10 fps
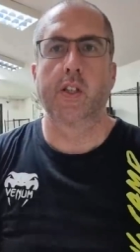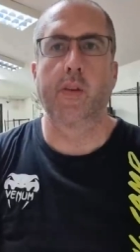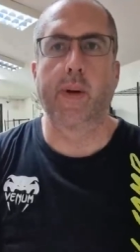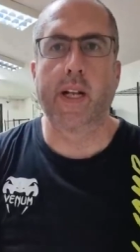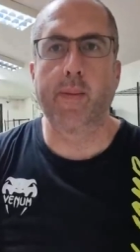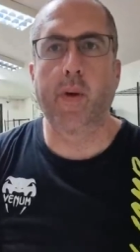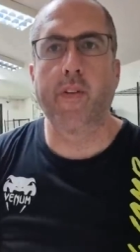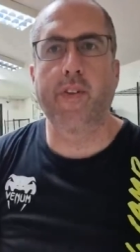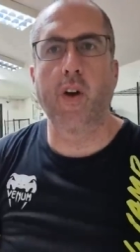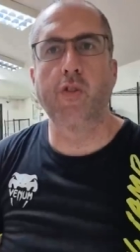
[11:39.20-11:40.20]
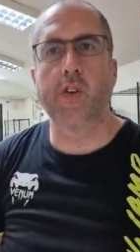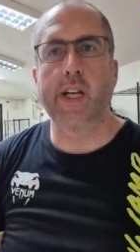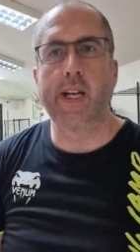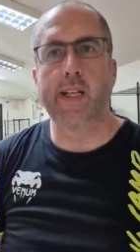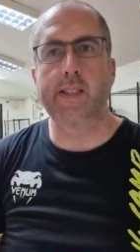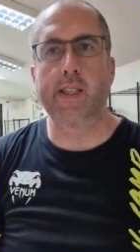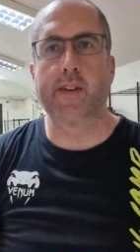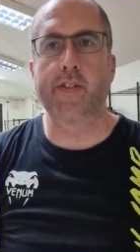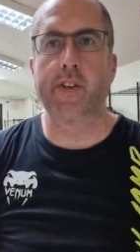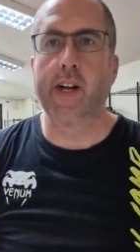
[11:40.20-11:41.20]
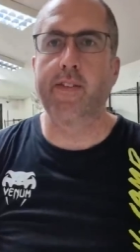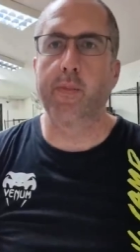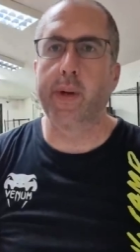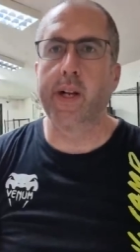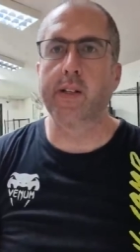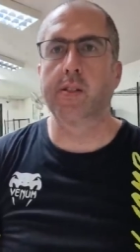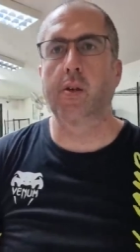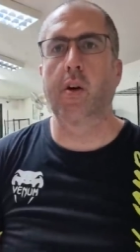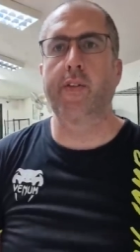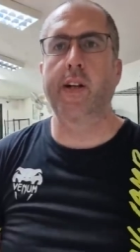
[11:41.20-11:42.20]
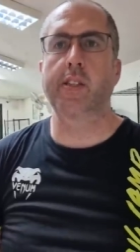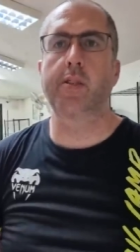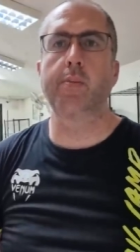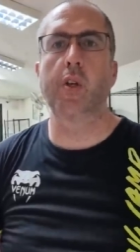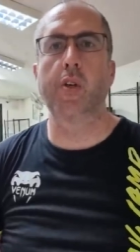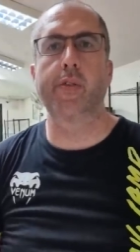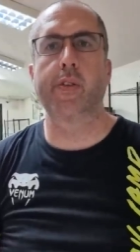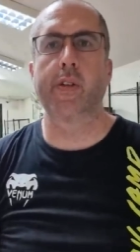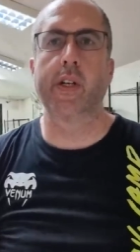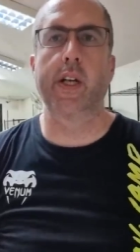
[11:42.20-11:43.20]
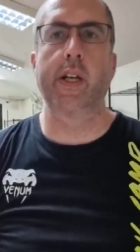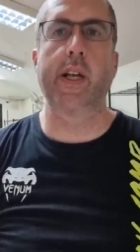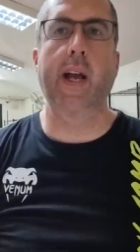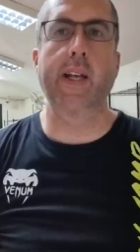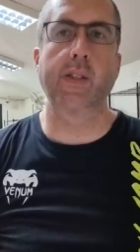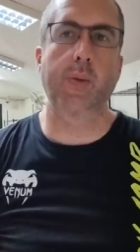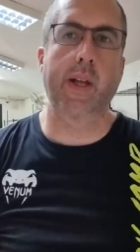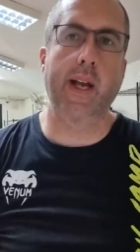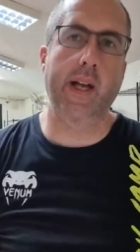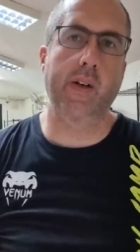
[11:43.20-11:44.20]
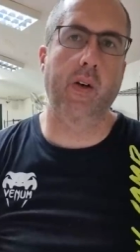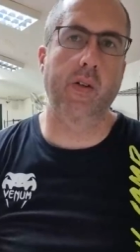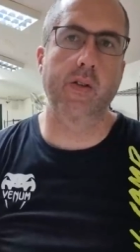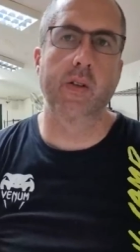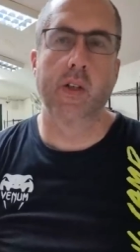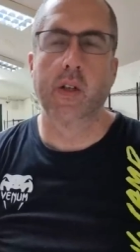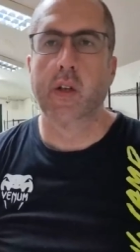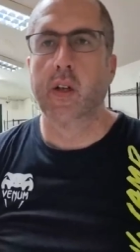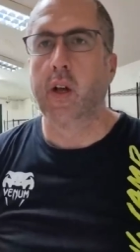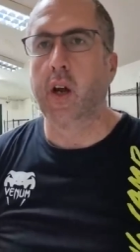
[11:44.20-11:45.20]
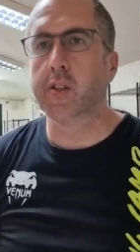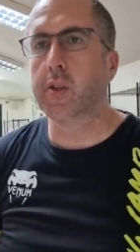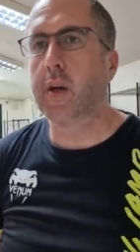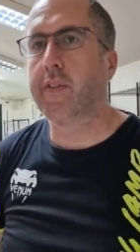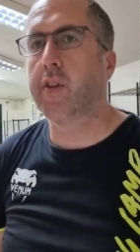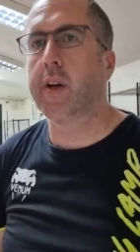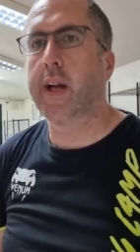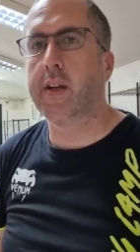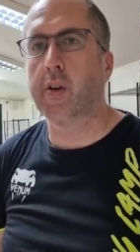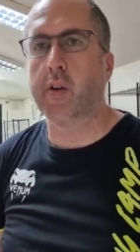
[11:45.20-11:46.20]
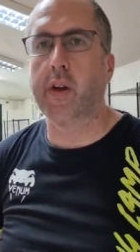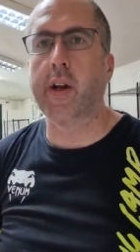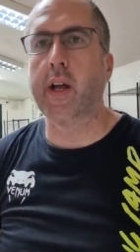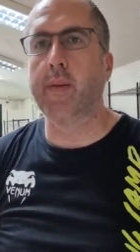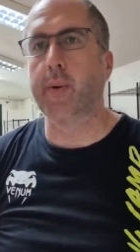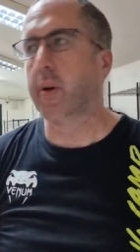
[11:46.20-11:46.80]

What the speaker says: sorry about that. My phone reheated after 11 minutes. So I've actually moved near the end with the aircon. I do have good aircon in here,